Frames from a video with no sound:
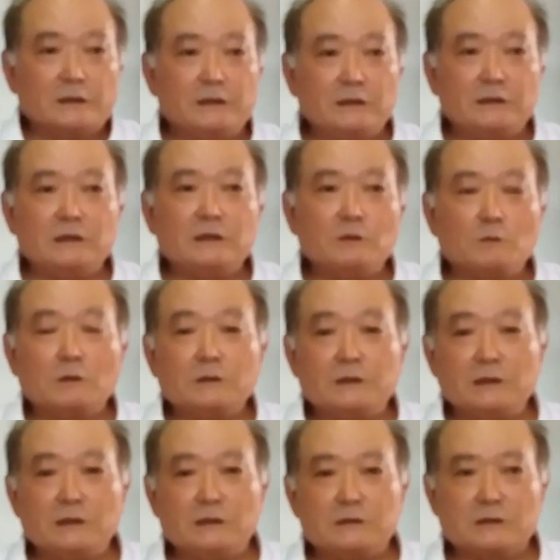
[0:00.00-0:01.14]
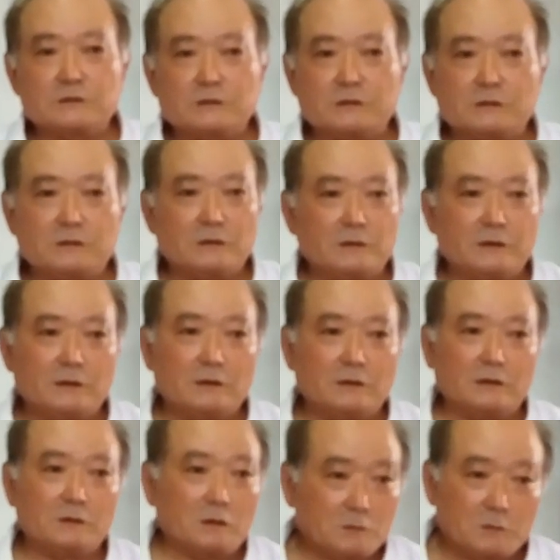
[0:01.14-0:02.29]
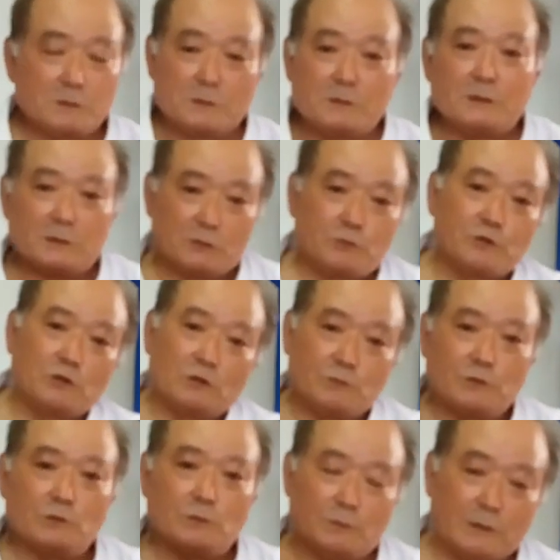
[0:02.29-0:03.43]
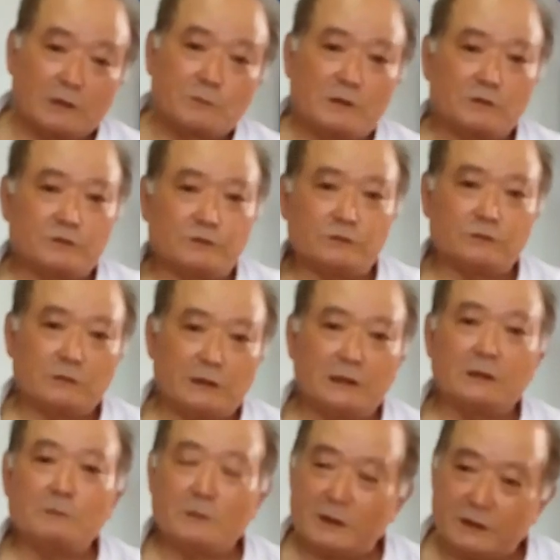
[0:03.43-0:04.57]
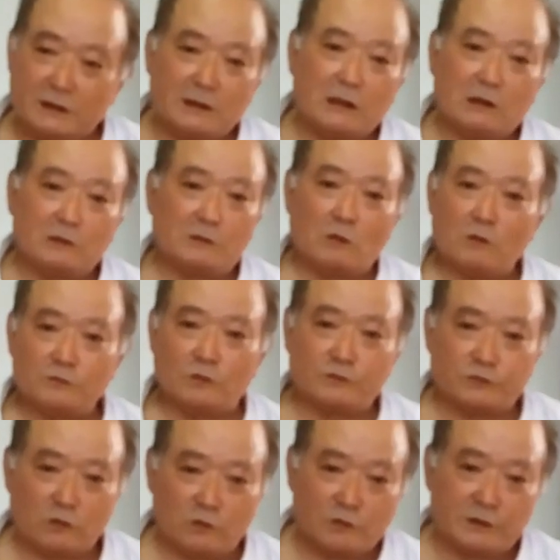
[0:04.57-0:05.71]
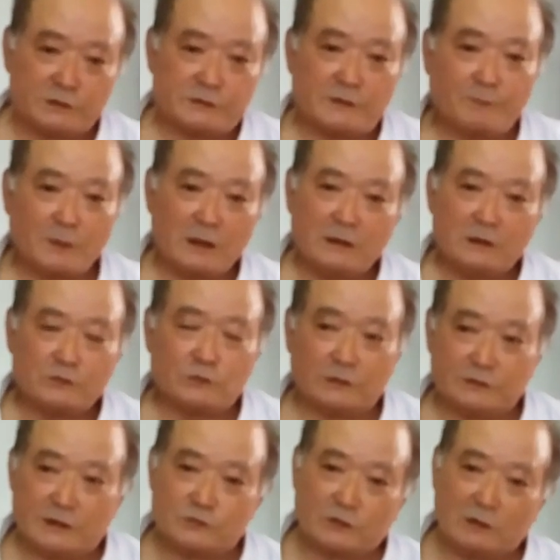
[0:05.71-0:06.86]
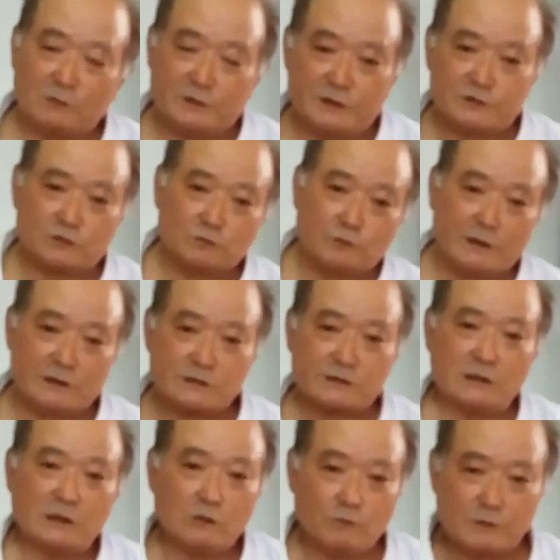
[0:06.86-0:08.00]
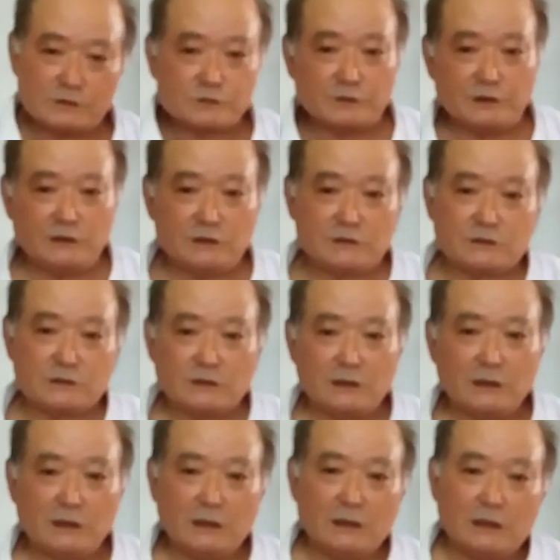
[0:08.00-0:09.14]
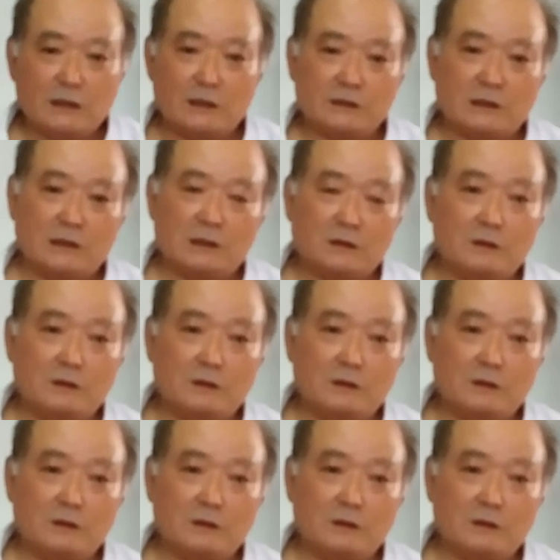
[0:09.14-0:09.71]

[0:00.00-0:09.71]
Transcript: He just a few people too, and then many the whole dojo owners. They travel east to west, west to east, and